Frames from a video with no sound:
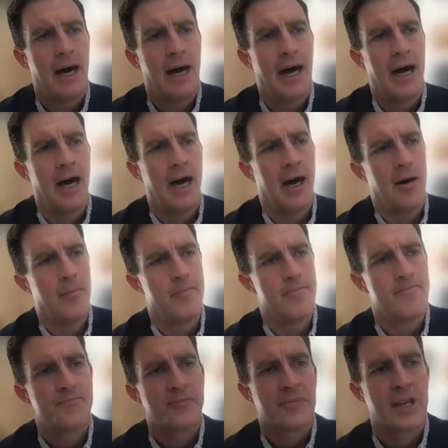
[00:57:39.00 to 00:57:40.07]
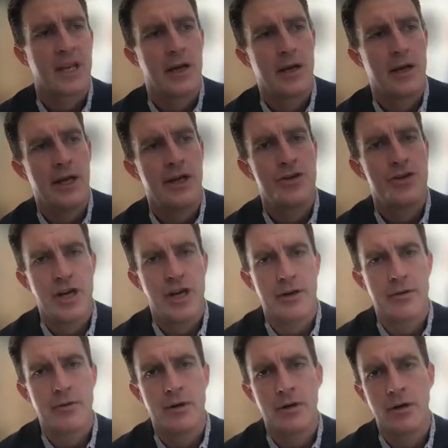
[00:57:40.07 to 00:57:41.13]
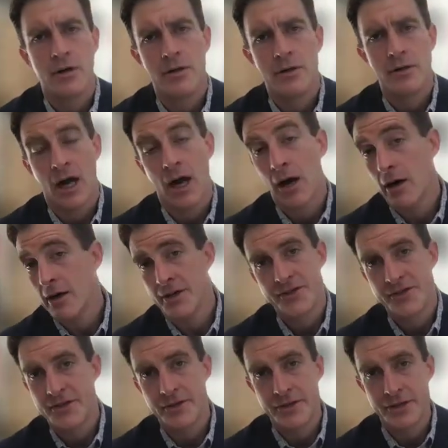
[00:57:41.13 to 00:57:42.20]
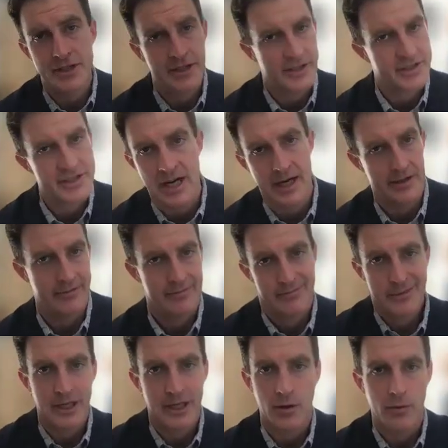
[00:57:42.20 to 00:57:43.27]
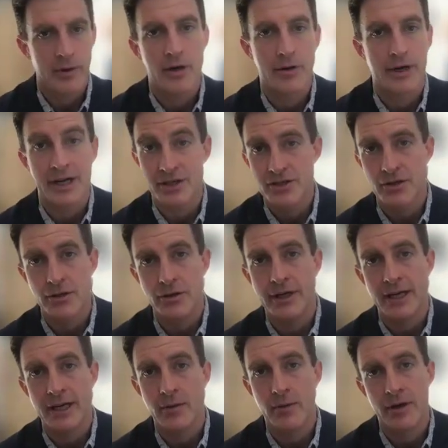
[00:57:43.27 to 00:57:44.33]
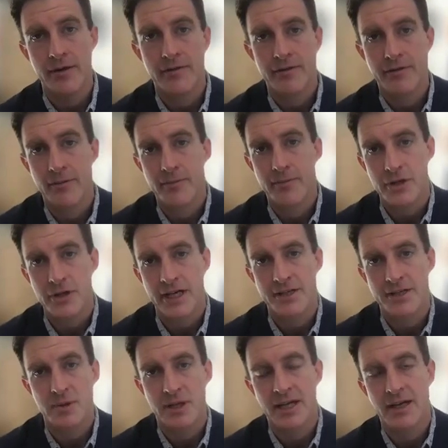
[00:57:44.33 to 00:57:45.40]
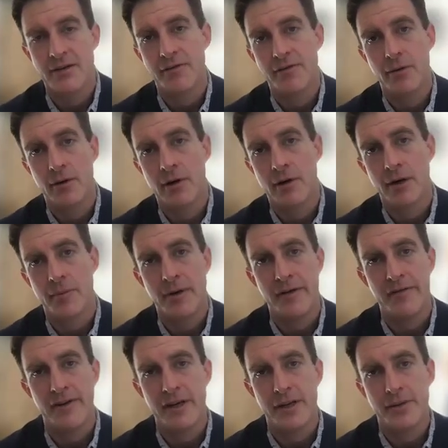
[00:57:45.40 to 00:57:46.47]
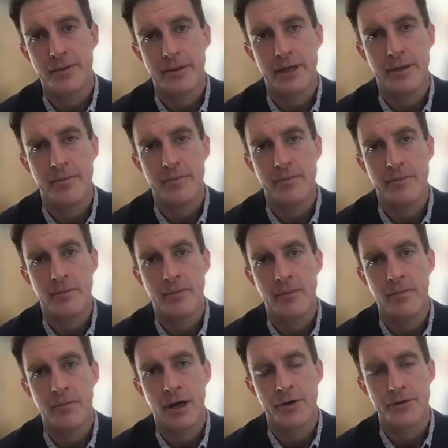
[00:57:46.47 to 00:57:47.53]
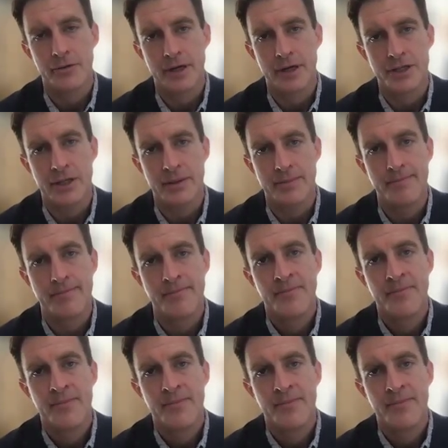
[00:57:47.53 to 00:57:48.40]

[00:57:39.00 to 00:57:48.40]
In general, our institution does not, we don't exclude anyone from transplant for a P53 alteration.